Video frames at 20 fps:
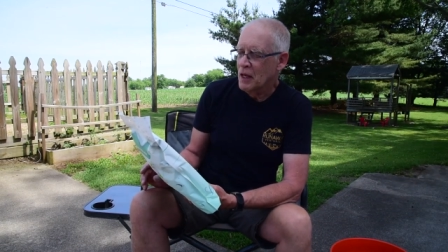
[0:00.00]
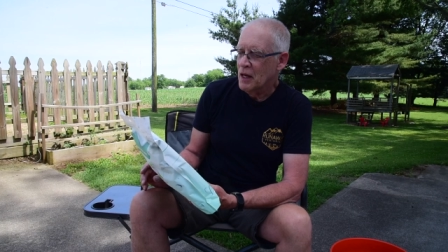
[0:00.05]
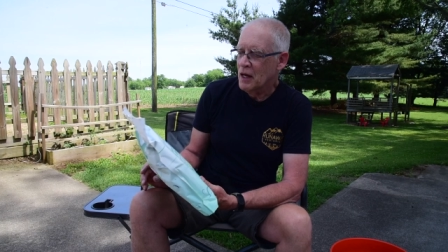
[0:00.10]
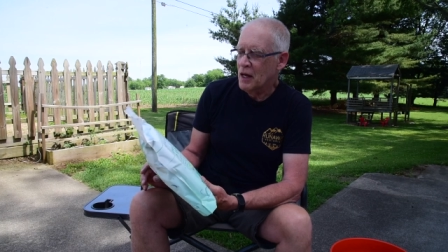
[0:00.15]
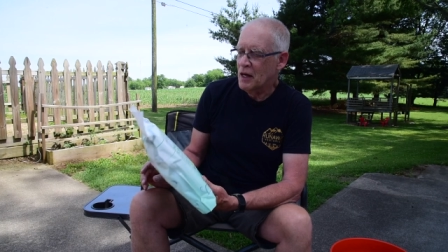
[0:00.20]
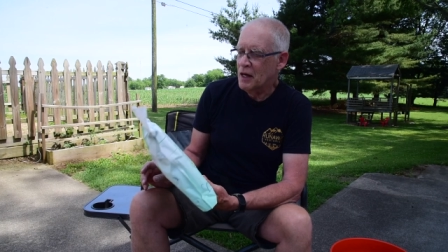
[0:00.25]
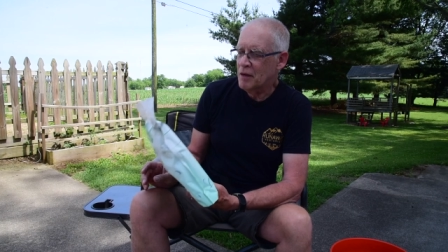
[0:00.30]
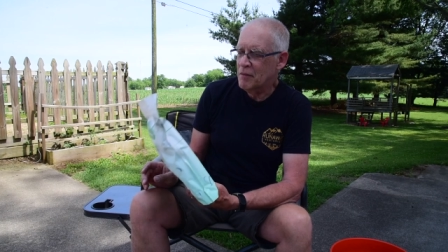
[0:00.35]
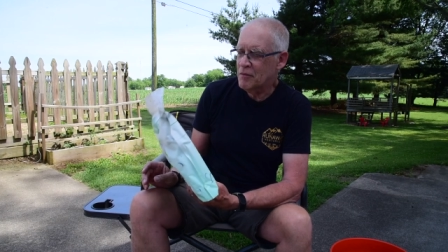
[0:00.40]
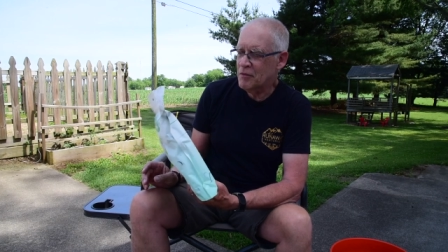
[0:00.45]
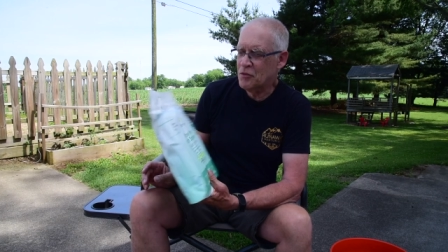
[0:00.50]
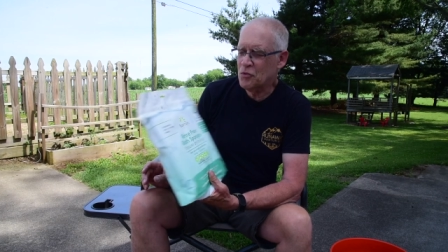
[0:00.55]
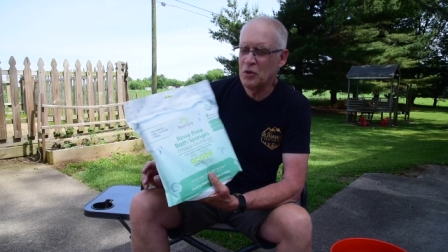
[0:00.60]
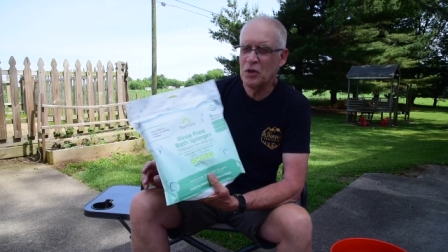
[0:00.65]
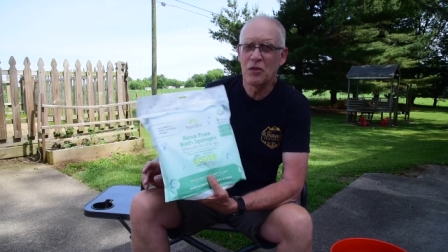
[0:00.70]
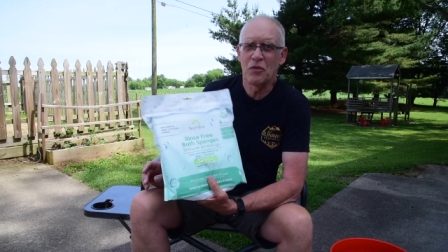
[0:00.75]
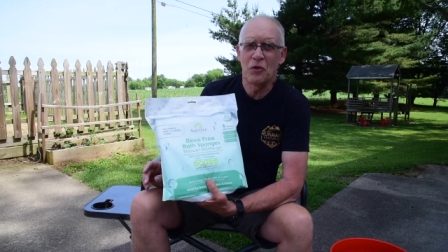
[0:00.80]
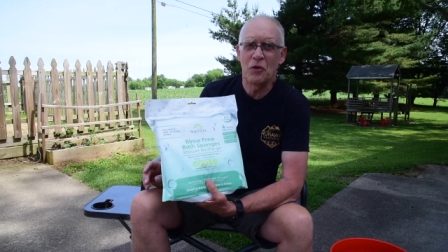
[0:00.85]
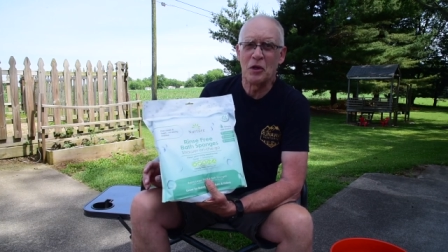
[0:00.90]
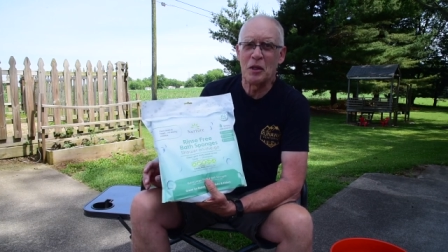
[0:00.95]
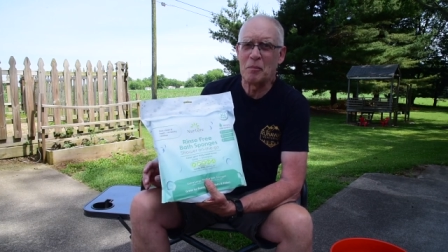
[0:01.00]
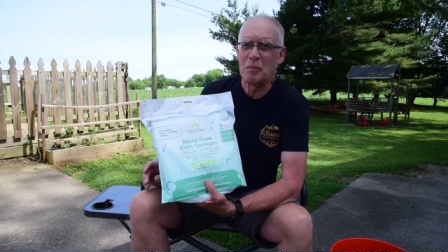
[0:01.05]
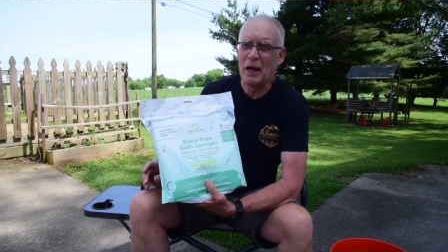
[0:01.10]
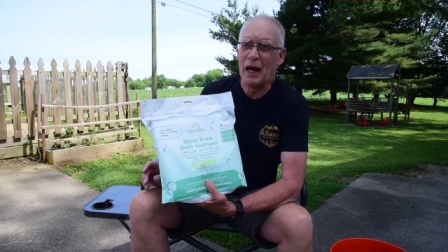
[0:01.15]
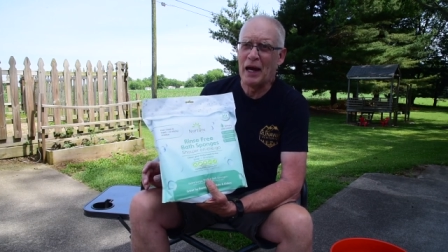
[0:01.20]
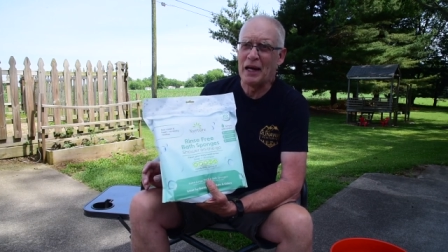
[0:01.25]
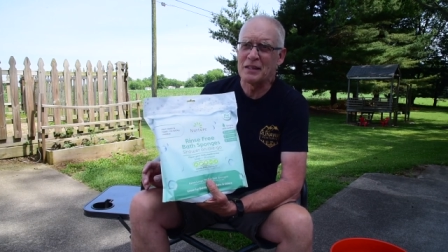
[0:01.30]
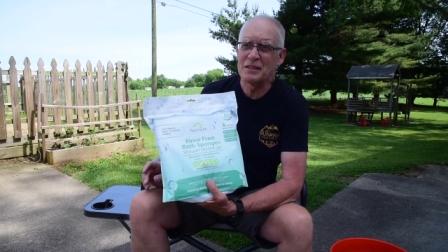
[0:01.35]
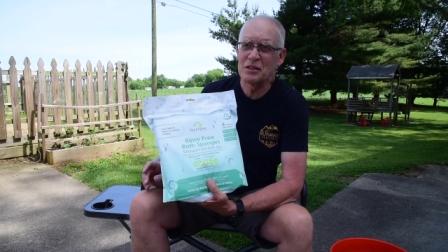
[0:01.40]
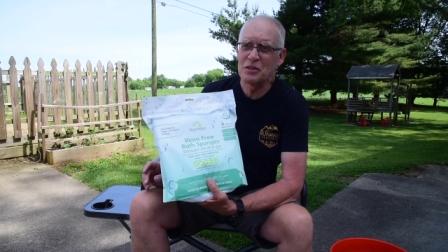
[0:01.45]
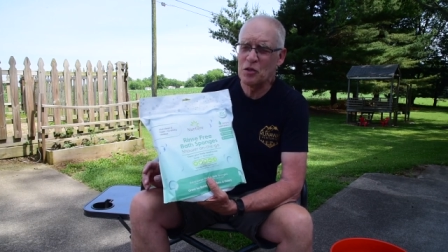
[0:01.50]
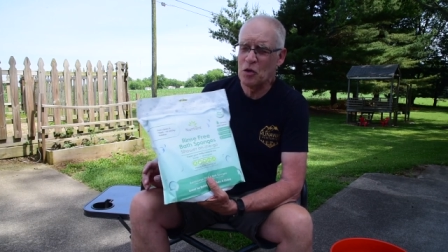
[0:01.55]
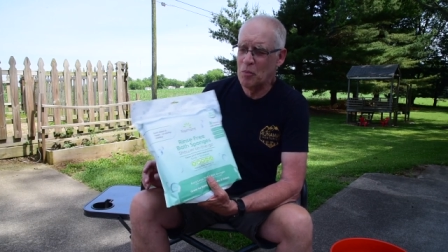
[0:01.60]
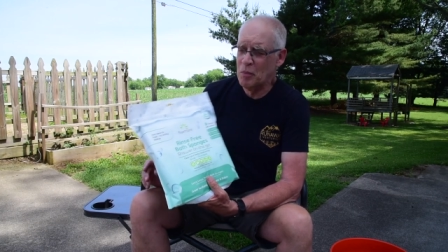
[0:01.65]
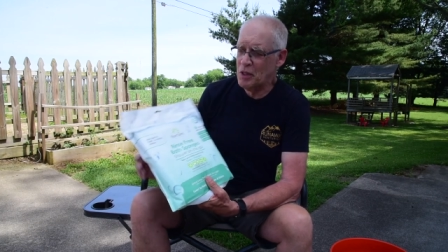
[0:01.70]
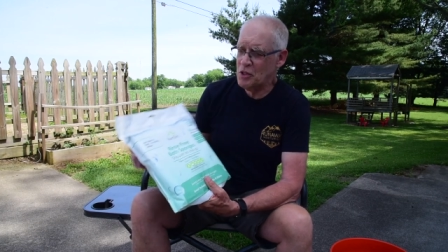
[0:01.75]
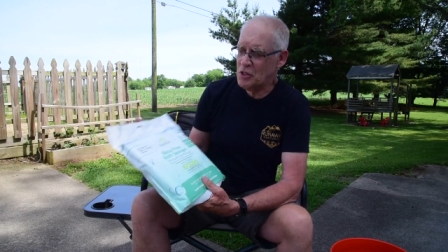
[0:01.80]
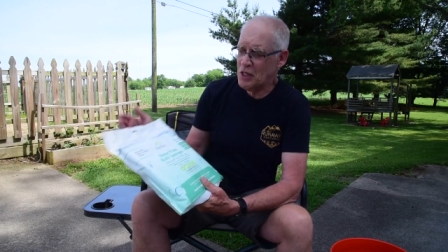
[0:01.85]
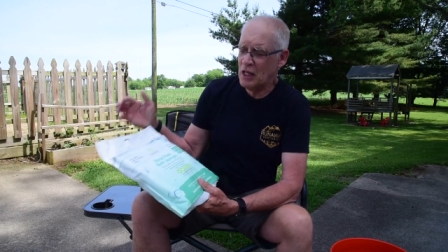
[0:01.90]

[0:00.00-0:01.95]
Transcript: Um, three thirty packs. It's a whole bunch.